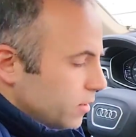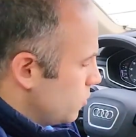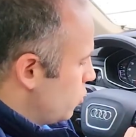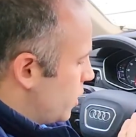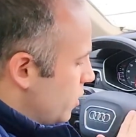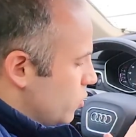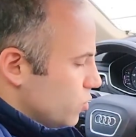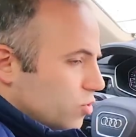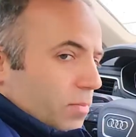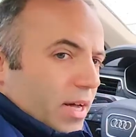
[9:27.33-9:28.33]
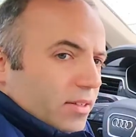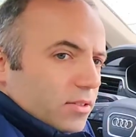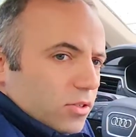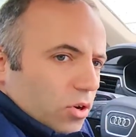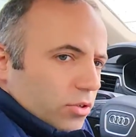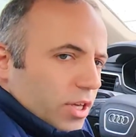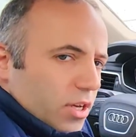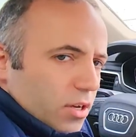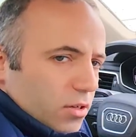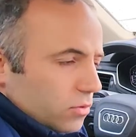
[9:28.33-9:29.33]
you can use the buttons on
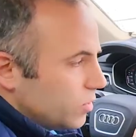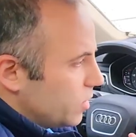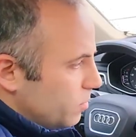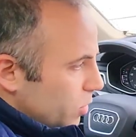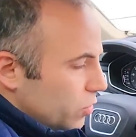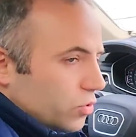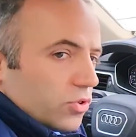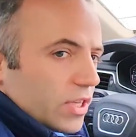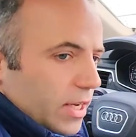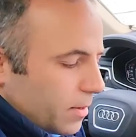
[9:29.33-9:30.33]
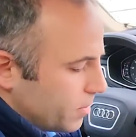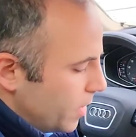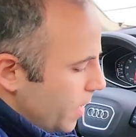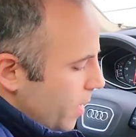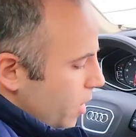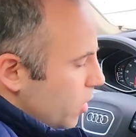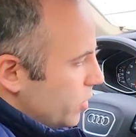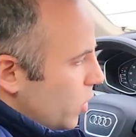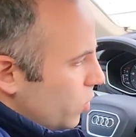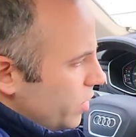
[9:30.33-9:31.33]
here with the Bluetooth setup.
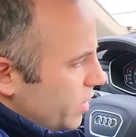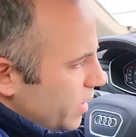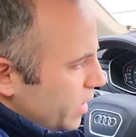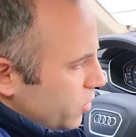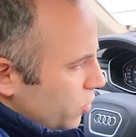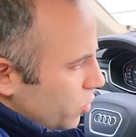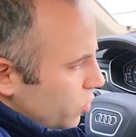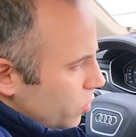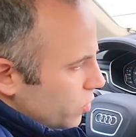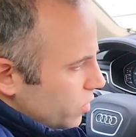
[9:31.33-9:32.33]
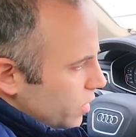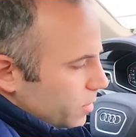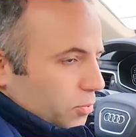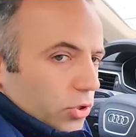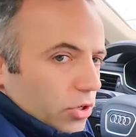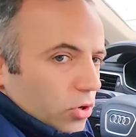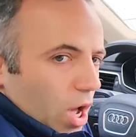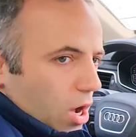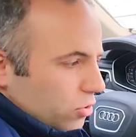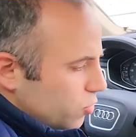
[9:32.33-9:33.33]
The only thing that you do is put it on
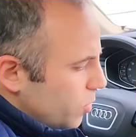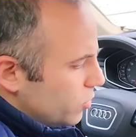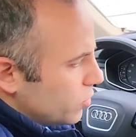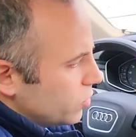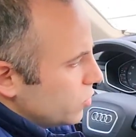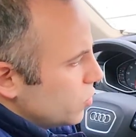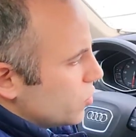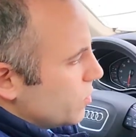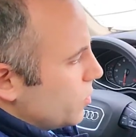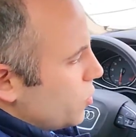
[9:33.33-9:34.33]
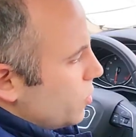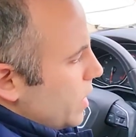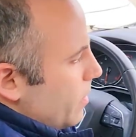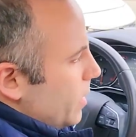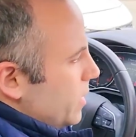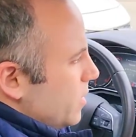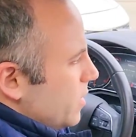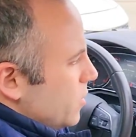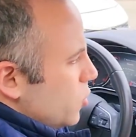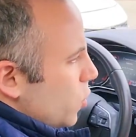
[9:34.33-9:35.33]
aux mode, use it with your tablet.
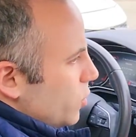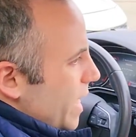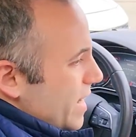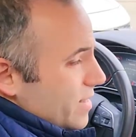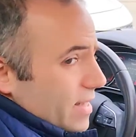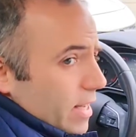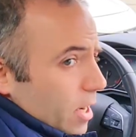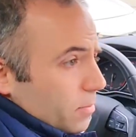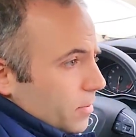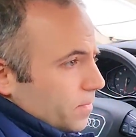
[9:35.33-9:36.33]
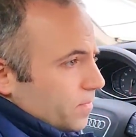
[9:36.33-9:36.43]
So that setup